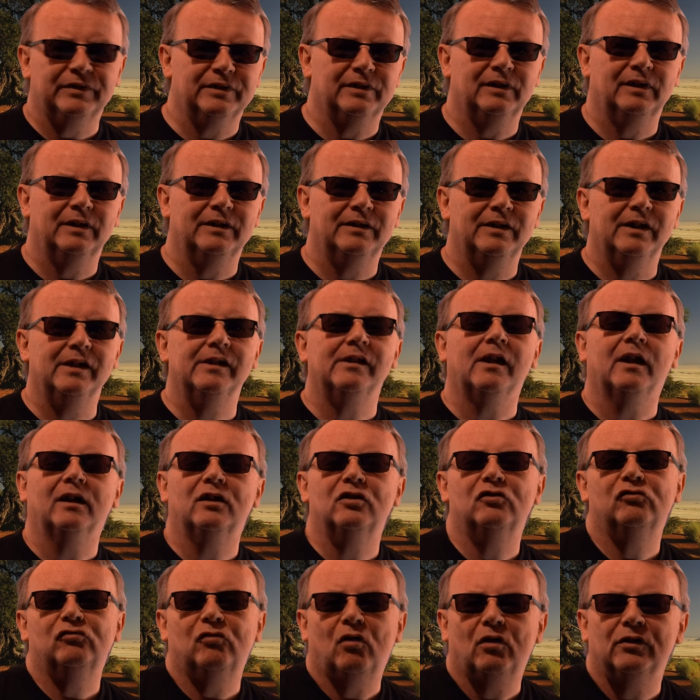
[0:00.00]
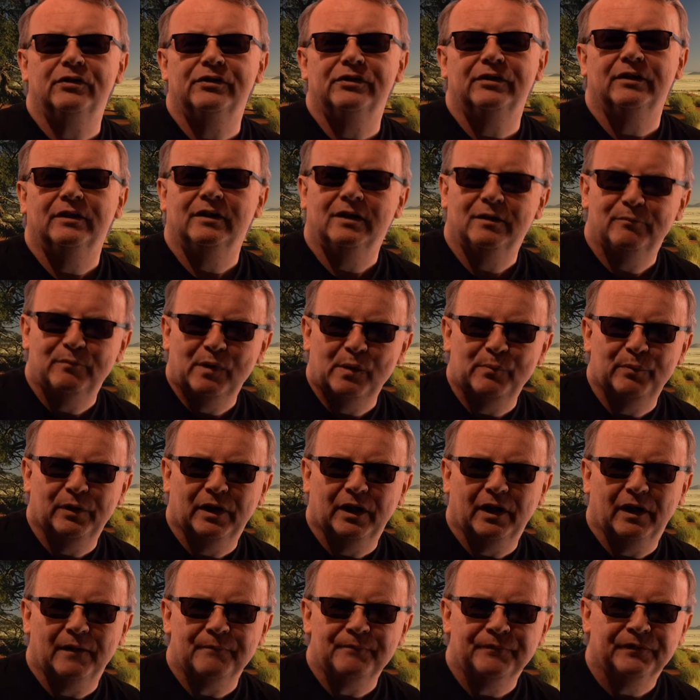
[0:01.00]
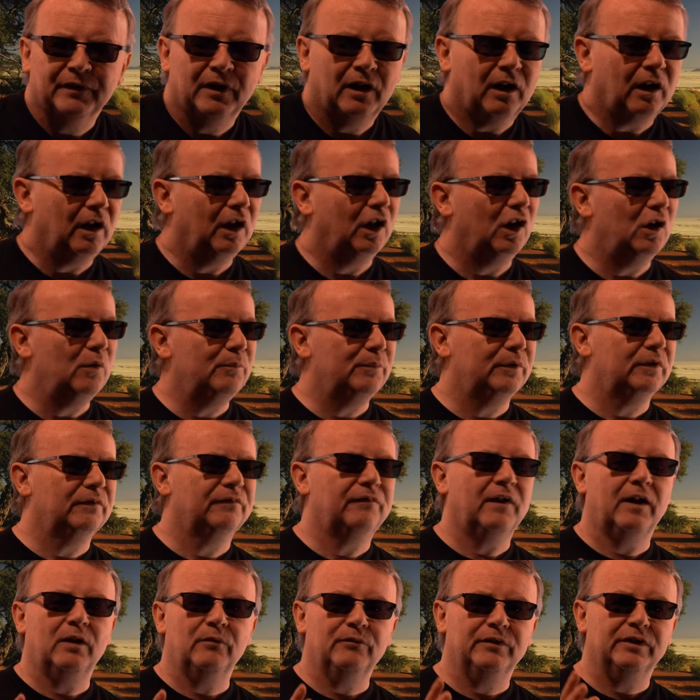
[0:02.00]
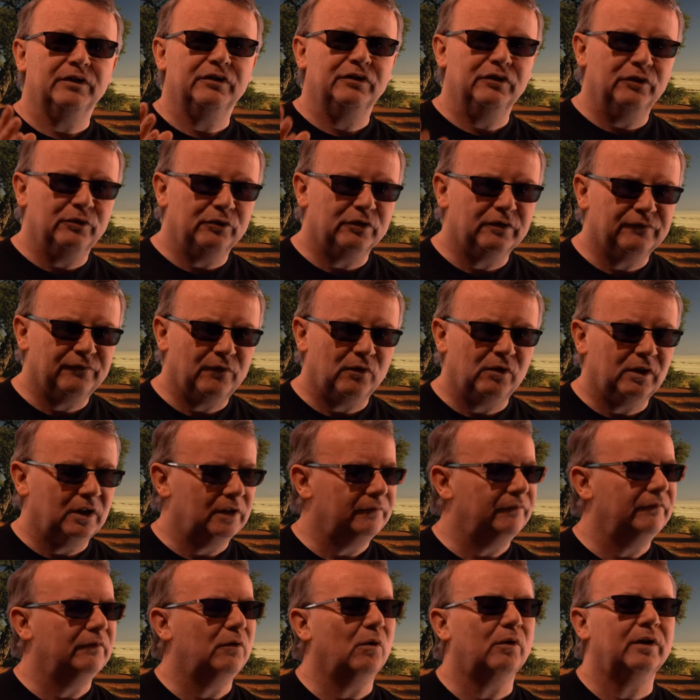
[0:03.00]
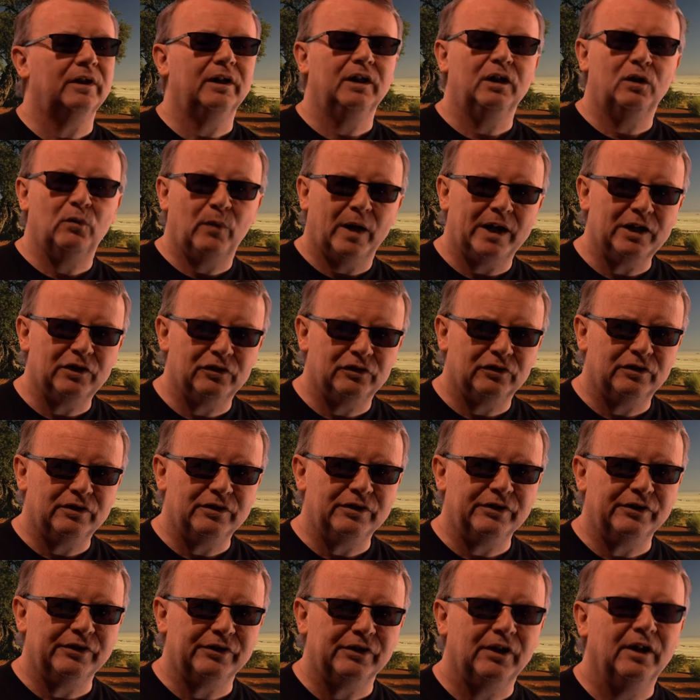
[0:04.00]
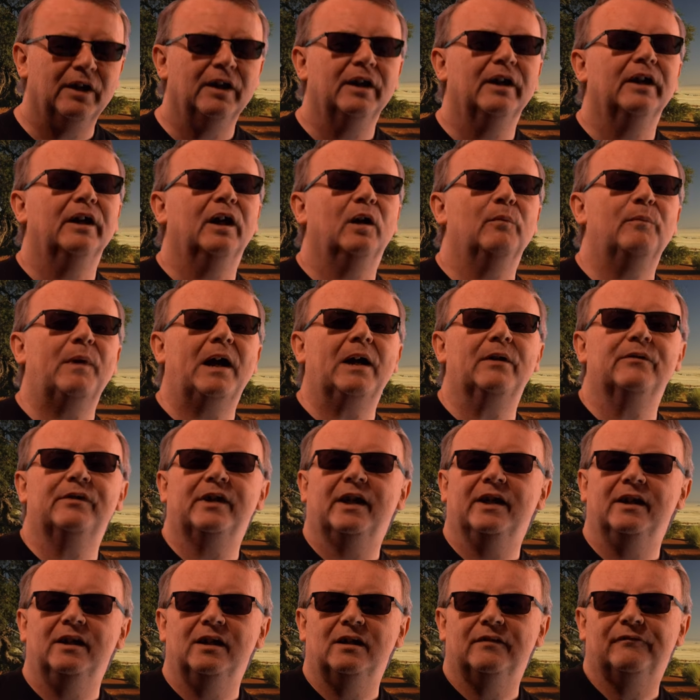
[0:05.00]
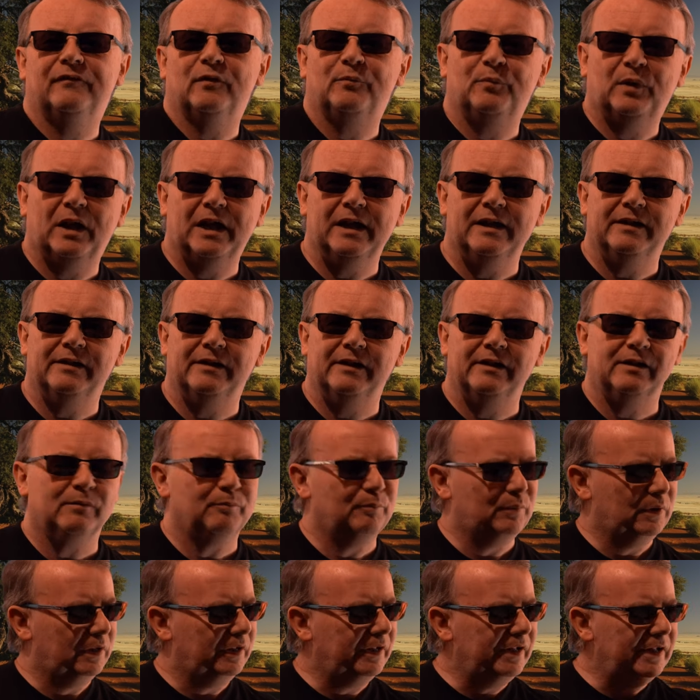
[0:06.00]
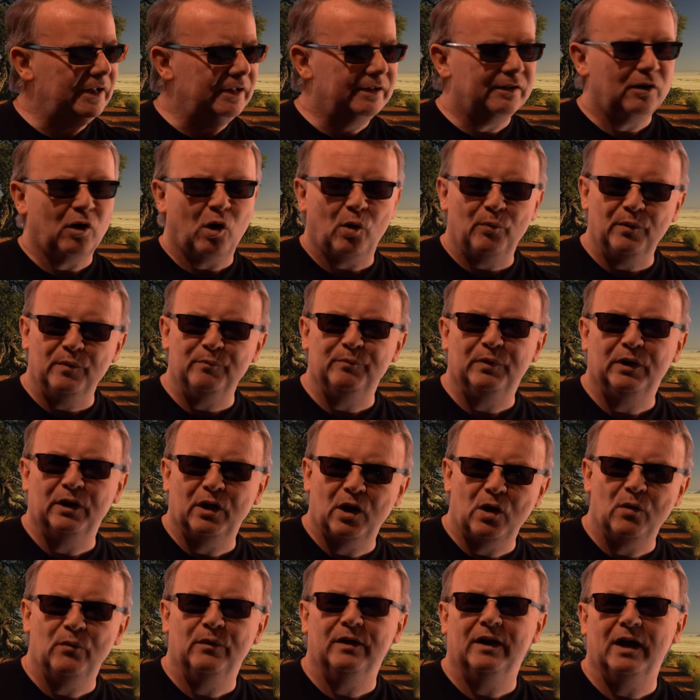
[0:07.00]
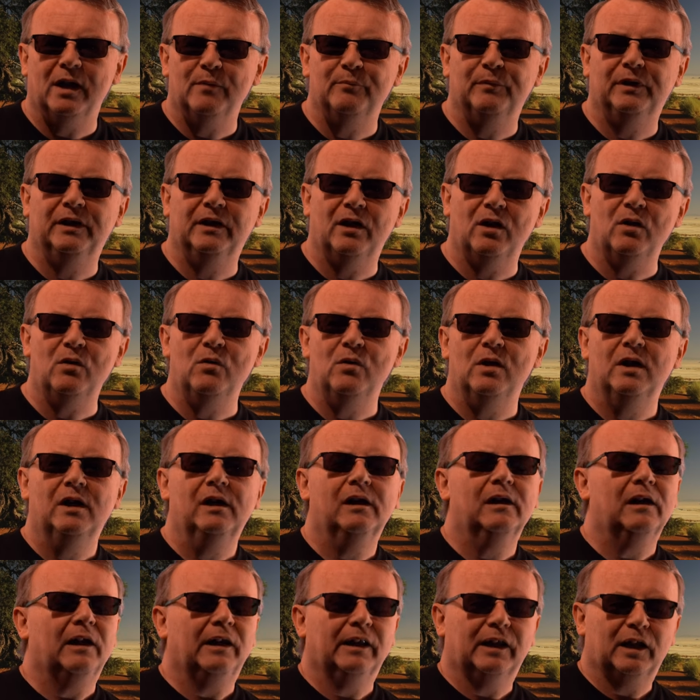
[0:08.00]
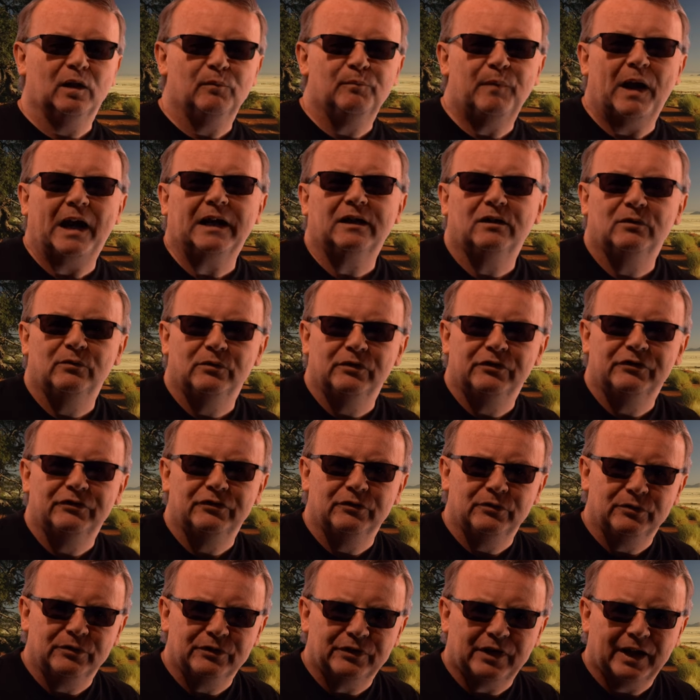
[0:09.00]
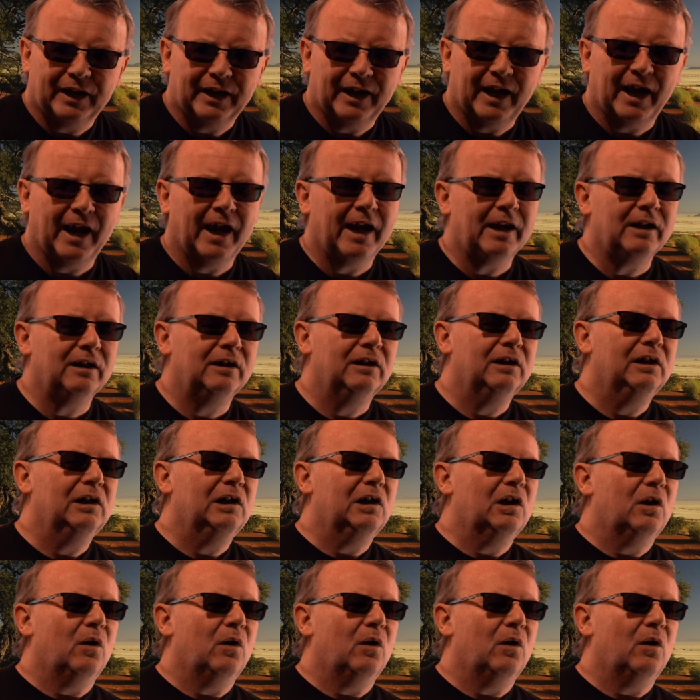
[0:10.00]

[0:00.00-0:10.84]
facilities across Namibia. I hope you found this useful and if you've got any questions about any of the places please comment below and let me know. I'll get back to you as soon as I can.